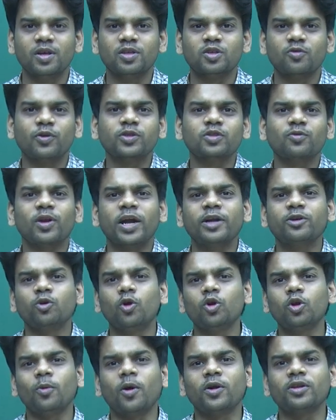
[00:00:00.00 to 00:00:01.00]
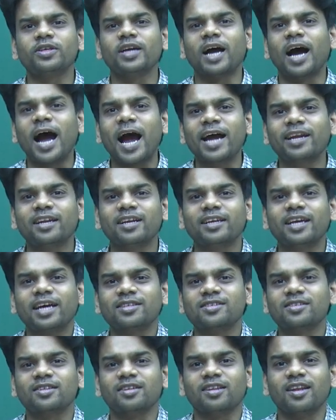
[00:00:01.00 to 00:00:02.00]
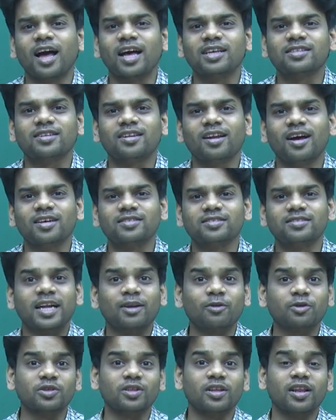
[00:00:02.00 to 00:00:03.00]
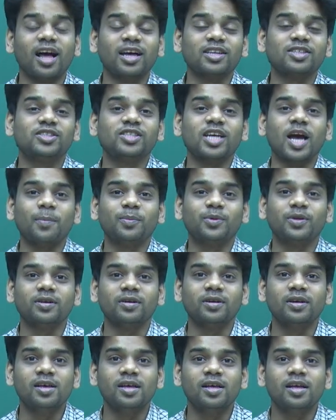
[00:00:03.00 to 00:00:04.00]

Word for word: So first of all, I told you about the ideal gas in the last class, that was in the last chapter,